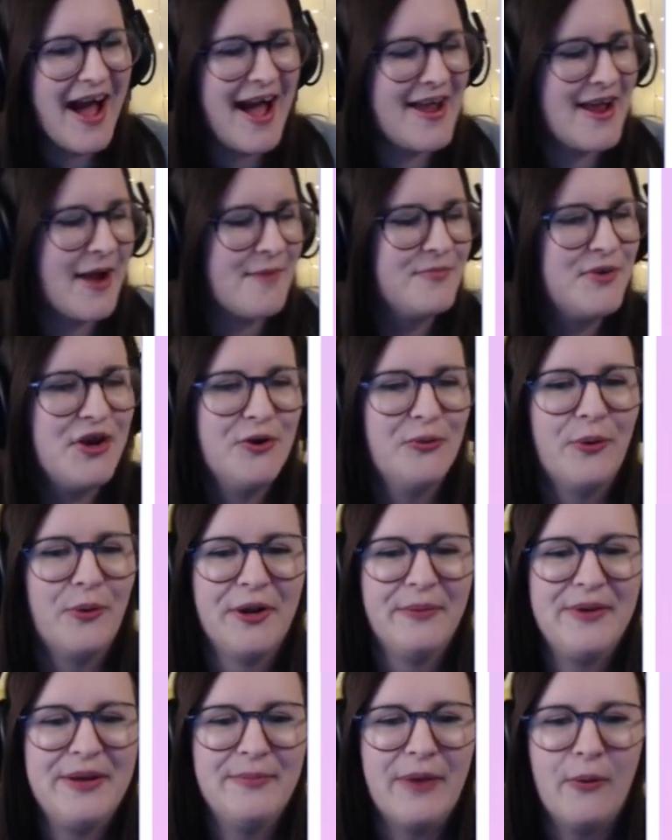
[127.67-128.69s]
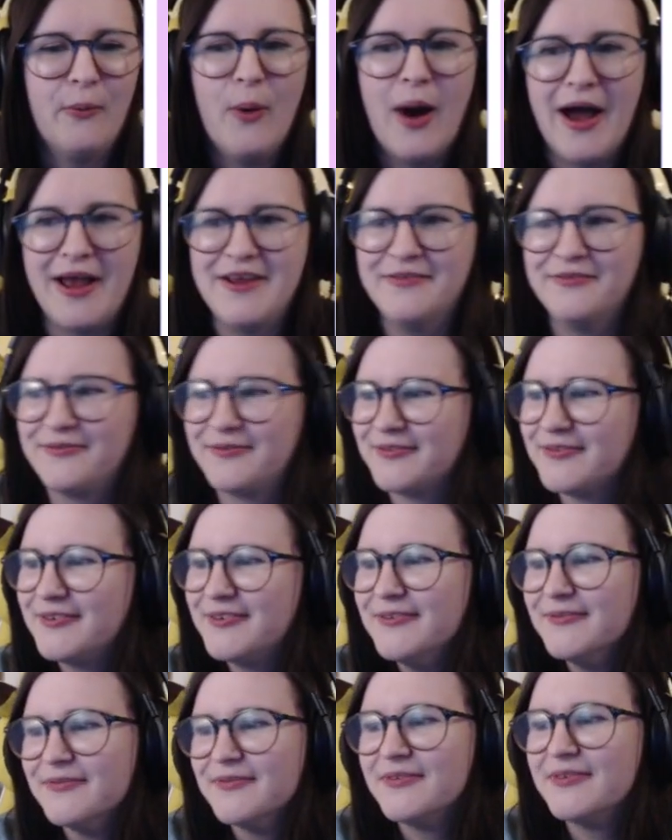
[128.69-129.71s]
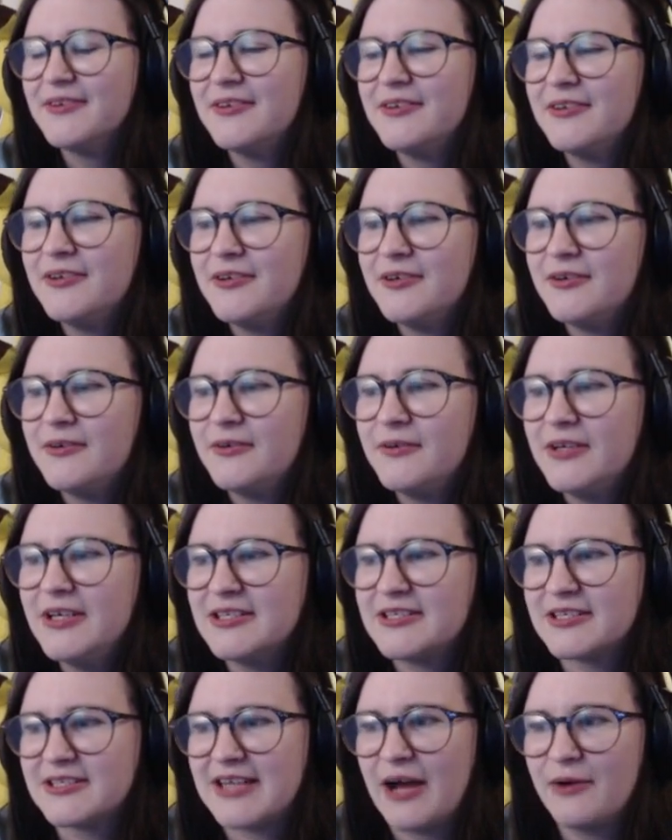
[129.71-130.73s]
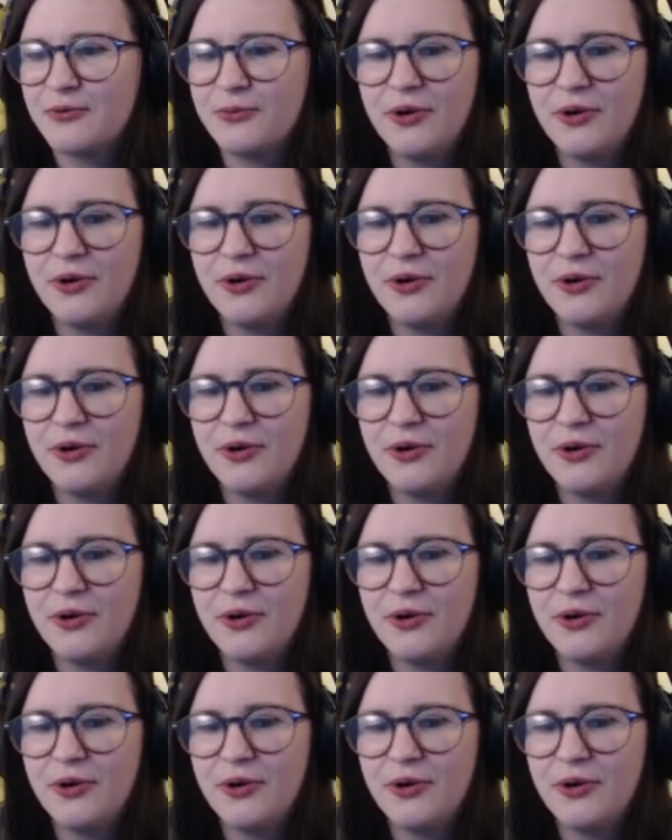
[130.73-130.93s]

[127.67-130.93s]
I am new, wanna be my wife. Is the sound